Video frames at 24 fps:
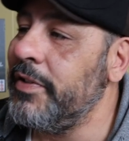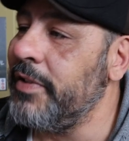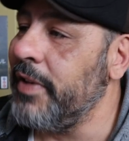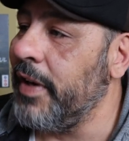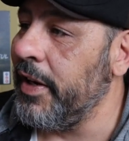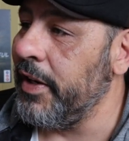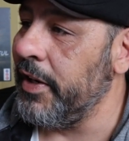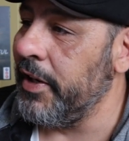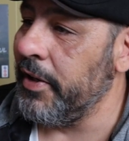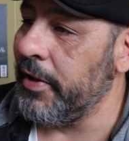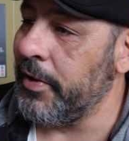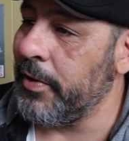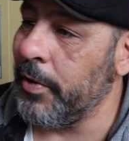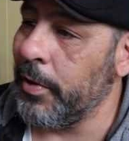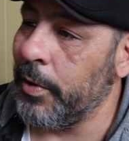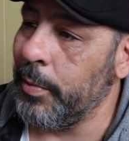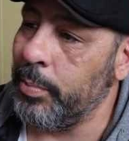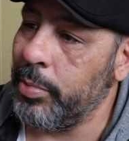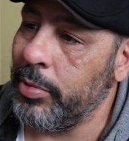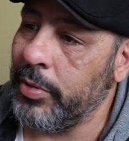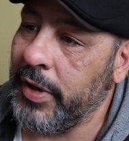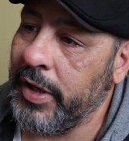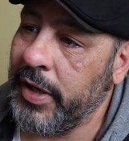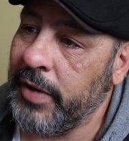Trying to
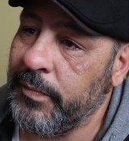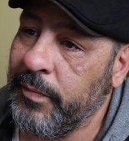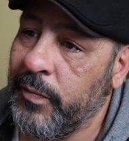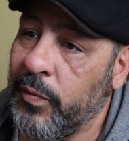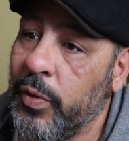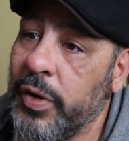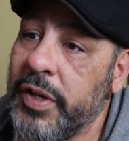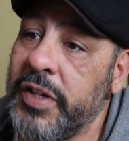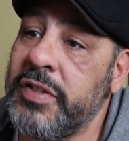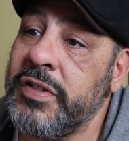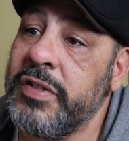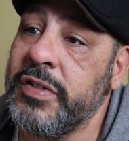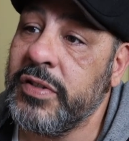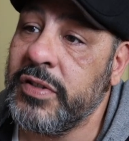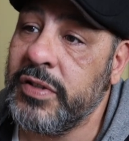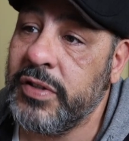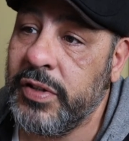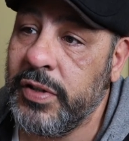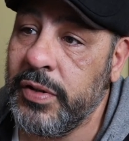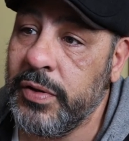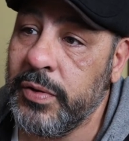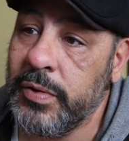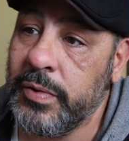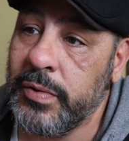incorporate voices
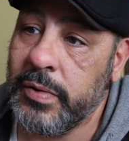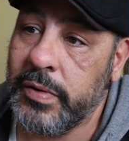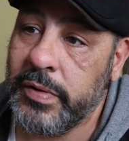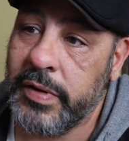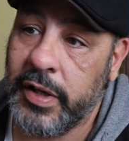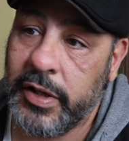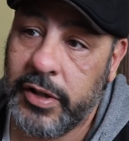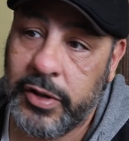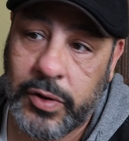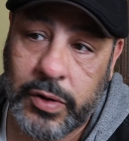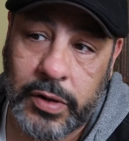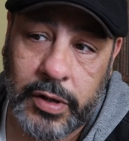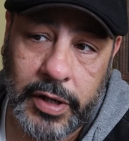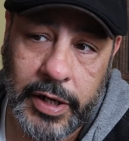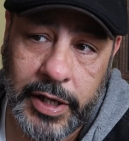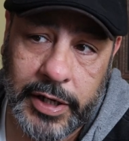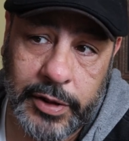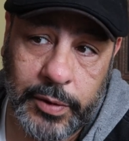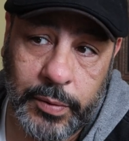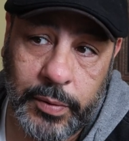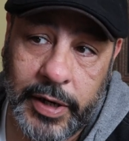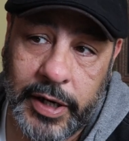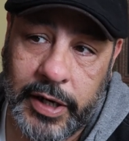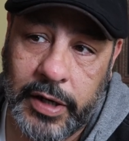too that you heard on
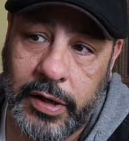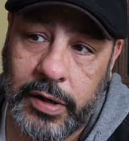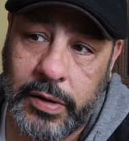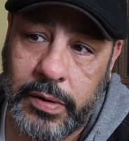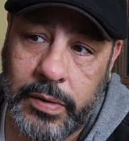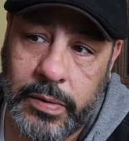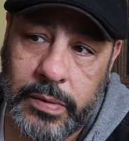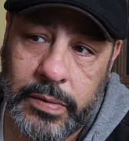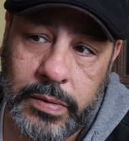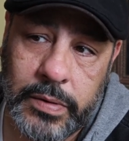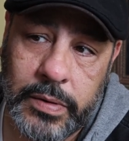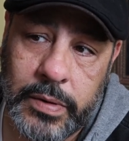the radio.